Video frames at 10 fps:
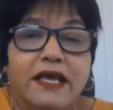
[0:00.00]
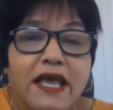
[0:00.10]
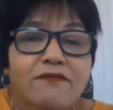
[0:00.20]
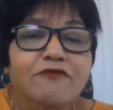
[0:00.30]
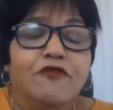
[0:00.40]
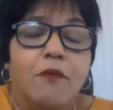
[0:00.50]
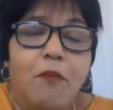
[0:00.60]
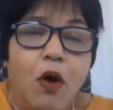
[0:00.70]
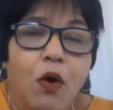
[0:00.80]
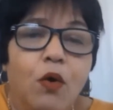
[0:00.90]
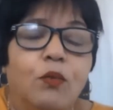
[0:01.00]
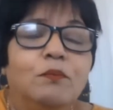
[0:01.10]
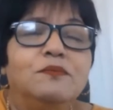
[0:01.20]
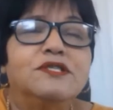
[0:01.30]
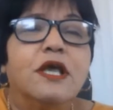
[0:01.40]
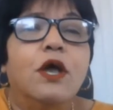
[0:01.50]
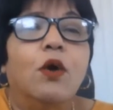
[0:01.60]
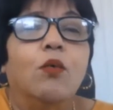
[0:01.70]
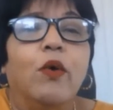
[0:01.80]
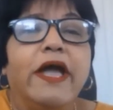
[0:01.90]
came from homes
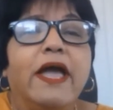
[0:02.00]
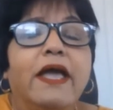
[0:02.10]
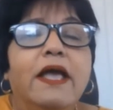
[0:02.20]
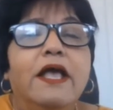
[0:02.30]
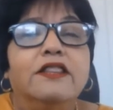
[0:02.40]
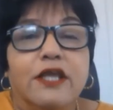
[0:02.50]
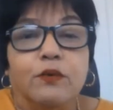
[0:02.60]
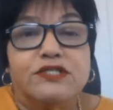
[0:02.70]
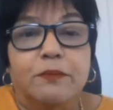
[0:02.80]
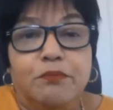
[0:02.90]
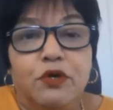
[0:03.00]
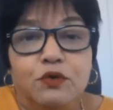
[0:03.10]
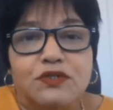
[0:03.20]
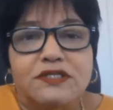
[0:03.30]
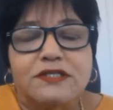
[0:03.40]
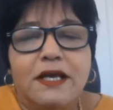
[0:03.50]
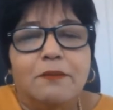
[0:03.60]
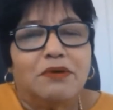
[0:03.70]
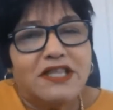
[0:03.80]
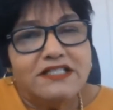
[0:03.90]
where there was abuse,
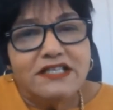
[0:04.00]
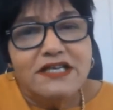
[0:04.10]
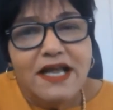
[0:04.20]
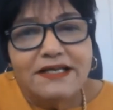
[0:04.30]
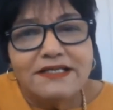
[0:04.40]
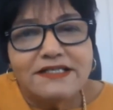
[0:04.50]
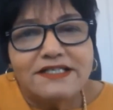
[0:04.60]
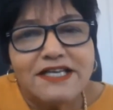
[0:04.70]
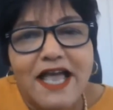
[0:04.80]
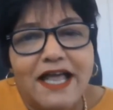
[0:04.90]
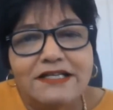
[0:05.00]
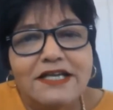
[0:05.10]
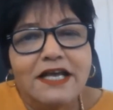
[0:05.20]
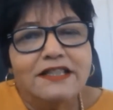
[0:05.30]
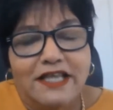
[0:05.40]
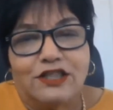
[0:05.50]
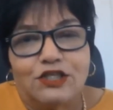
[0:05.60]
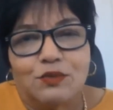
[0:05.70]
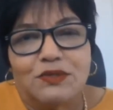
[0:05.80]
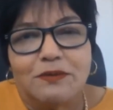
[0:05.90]
but they didn't understand that
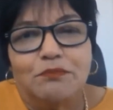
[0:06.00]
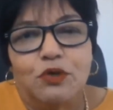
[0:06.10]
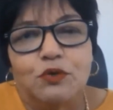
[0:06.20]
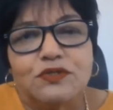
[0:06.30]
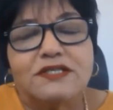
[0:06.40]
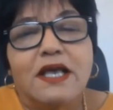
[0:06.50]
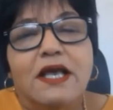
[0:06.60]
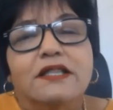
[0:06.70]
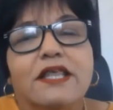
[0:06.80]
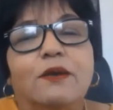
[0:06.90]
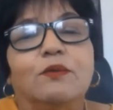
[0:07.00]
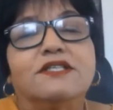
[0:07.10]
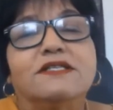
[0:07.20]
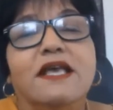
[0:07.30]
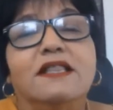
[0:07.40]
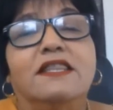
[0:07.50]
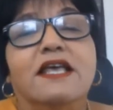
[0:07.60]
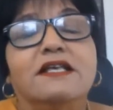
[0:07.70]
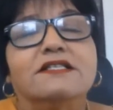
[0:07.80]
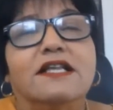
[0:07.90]
this was abuse. They would say
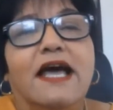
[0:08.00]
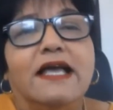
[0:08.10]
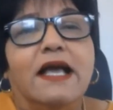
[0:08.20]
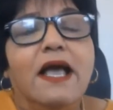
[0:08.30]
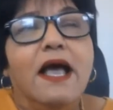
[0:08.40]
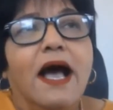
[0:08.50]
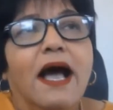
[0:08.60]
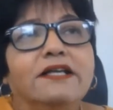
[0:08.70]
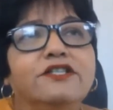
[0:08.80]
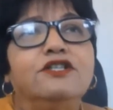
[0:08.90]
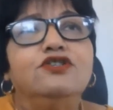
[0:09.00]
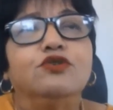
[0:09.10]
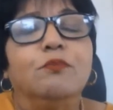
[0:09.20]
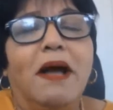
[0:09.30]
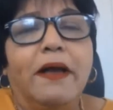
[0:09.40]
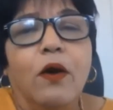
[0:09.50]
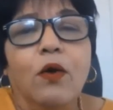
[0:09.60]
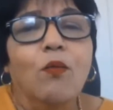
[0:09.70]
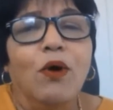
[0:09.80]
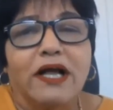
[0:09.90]
things like, I didn't do my
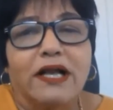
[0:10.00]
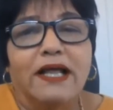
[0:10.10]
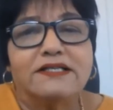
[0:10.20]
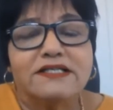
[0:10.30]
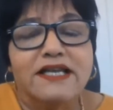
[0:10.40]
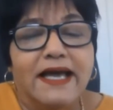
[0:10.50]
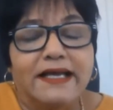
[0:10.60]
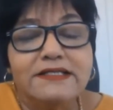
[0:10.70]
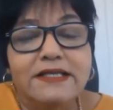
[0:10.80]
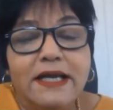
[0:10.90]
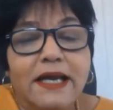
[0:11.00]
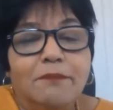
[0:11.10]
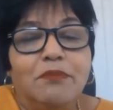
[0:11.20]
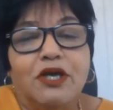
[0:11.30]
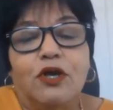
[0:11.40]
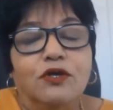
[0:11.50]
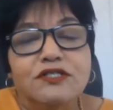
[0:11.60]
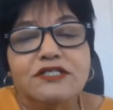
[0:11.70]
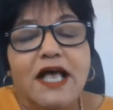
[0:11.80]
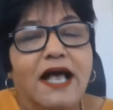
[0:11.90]
homework last night
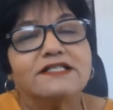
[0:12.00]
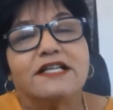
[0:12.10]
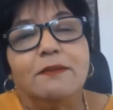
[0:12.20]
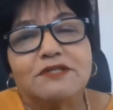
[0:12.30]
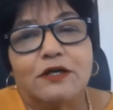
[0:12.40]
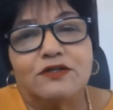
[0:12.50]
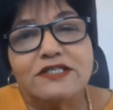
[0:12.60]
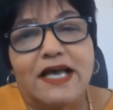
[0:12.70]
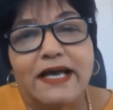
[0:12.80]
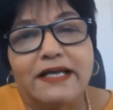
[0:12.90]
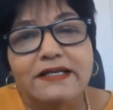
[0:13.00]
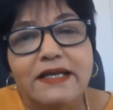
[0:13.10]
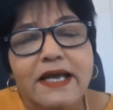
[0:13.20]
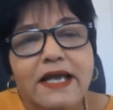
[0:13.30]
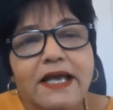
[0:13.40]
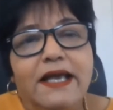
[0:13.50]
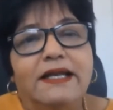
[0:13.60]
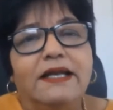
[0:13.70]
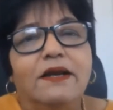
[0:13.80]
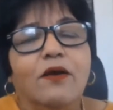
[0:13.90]
because I slept outside.
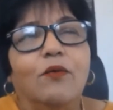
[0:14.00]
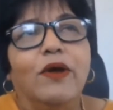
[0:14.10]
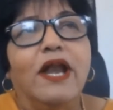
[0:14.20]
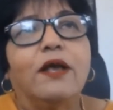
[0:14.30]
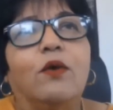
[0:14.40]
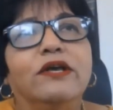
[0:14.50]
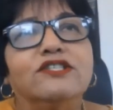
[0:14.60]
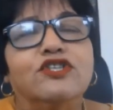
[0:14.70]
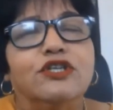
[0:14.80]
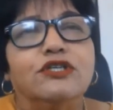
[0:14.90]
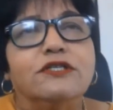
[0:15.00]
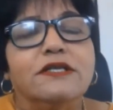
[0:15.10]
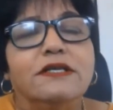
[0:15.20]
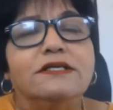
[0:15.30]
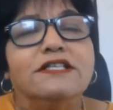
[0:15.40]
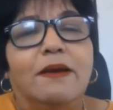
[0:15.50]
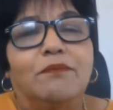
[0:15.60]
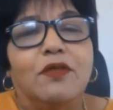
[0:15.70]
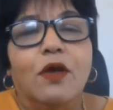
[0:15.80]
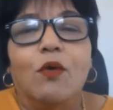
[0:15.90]
And when I questioned in
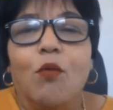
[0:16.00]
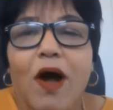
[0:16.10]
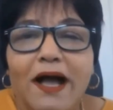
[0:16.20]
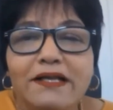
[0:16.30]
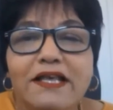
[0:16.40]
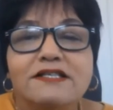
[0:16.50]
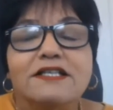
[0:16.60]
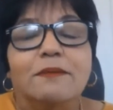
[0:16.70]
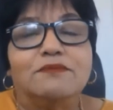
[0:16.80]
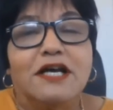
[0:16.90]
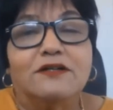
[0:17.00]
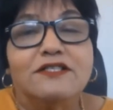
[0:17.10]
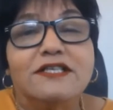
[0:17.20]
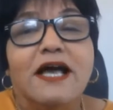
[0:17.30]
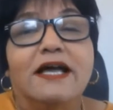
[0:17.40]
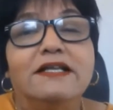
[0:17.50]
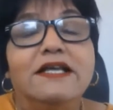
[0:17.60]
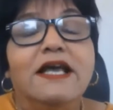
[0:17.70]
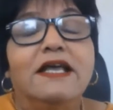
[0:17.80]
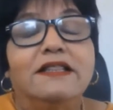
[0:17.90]
depth why they slept outside,
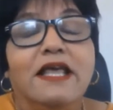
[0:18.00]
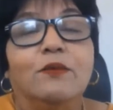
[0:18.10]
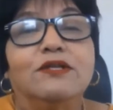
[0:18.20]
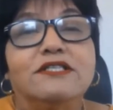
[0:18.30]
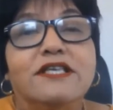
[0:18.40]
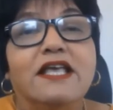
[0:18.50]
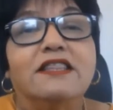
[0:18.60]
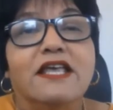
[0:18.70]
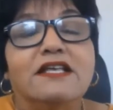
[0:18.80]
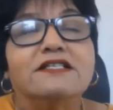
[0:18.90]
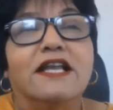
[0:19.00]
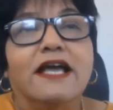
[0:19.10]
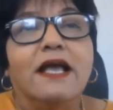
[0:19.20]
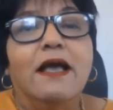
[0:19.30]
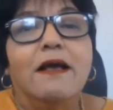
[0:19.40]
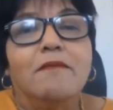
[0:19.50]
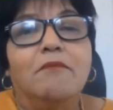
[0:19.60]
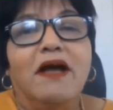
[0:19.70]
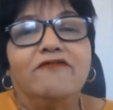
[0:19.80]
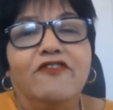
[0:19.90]
they would say things like,
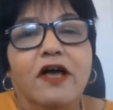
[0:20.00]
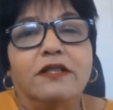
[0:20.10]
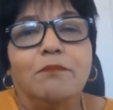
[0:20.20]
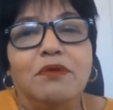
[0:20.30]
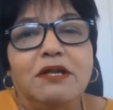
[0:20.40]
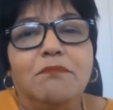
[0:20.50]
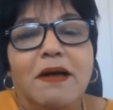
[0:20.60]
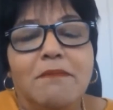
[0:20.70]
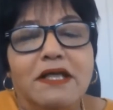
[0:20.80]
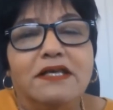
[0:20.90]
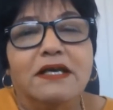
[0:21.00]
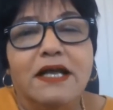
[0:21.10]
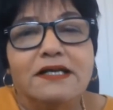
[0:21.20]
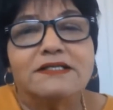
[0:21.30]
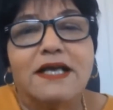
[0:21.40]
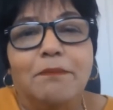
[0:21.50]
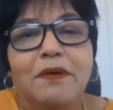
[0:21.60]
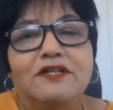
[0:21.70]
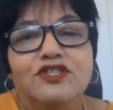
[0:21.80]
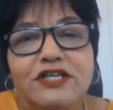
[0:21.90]
my father beat my mother and us up
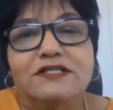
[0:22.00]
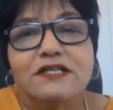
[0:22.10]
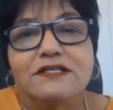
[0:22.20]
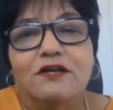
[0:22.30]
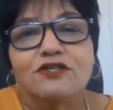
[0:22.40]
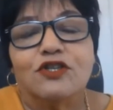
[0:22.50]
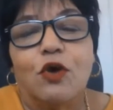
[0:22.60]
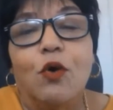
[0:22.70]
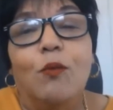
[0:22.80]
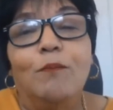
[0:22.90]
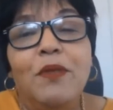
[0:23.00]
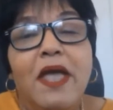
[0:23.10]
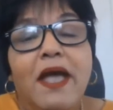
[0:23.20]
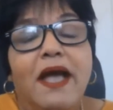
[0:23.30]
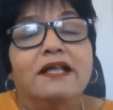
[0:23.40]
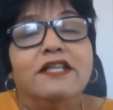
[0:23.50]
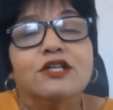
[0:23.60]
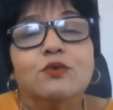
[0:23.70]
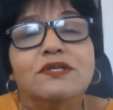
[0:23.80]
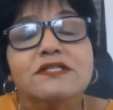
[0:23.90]
and chased us out of the home. And
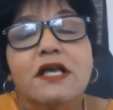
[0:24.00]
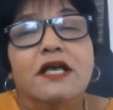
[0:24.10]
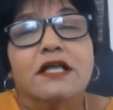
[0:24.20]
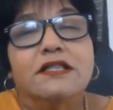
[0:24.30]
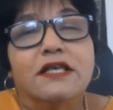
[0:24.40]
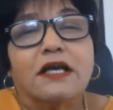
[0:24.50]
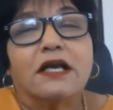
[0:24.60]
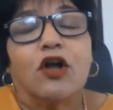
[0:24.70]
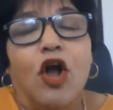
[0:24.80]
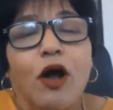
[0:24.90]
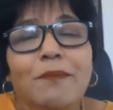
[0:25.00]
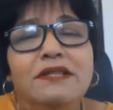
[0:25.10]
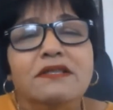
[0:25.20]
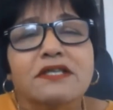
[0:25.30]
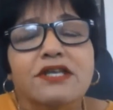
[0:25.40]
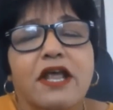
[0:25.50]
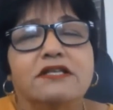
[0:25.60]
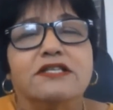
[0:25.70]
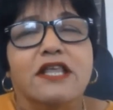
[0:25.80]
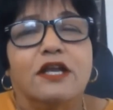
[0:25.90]
that was the common
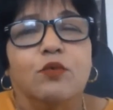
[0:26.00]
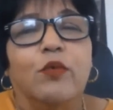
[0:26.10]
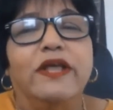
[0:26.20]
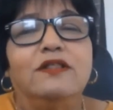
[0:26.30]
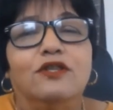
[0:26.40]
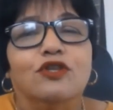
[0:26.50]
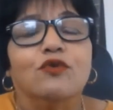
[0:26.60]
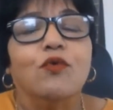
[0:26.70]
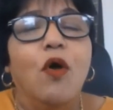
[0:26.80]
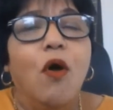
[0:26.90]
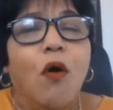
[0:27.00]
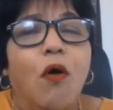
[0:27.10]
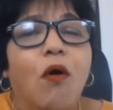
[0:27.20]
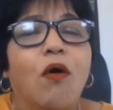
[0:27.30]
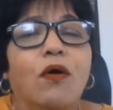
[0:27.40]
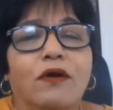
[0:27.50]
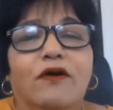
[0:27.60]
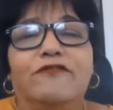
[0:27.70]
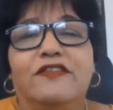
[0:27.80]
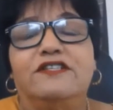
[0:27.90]
thread that went through all
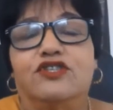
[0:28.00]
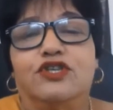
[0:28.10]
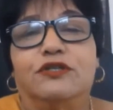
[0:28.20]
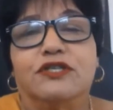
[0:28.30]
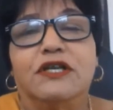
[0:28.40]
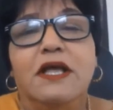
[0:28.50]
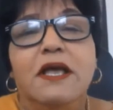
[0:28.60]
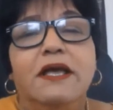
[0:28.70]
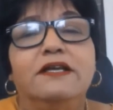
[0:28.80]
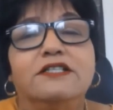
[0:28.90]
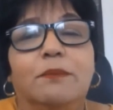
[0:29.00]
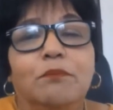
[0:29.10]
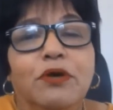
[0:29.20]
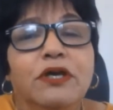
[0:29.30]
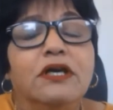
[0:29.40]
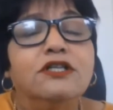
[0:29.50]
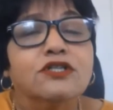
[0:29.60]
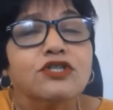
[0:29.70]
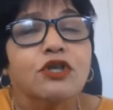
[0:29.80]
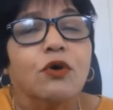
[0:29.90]
of these children. It appeared
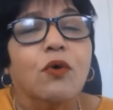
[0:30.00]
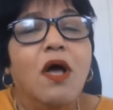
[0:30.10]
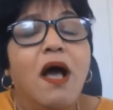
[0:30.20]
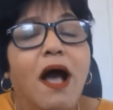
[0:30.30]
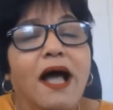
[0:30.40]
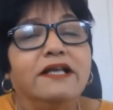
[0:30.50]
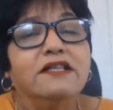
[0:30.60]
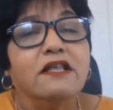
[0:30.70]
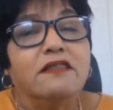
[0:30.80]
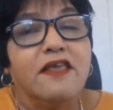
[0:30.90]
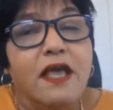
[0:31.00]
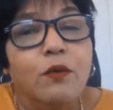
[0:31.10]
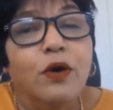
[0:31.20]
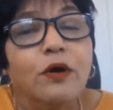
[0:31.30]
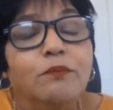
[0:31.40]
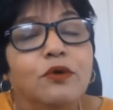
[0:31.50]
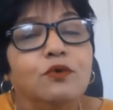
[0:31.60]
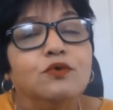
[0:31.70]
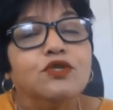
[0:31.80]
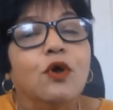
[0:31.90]
as though either they were
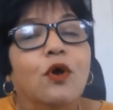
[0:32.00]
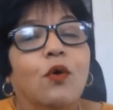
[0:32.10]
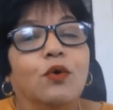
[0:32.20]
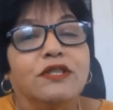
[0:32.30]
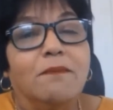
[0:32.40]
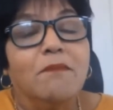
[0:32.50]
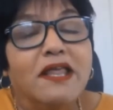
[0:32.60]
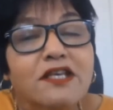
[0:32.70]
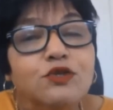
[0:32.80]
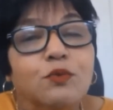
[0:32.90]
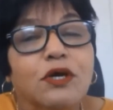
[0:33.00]
abused or their mothers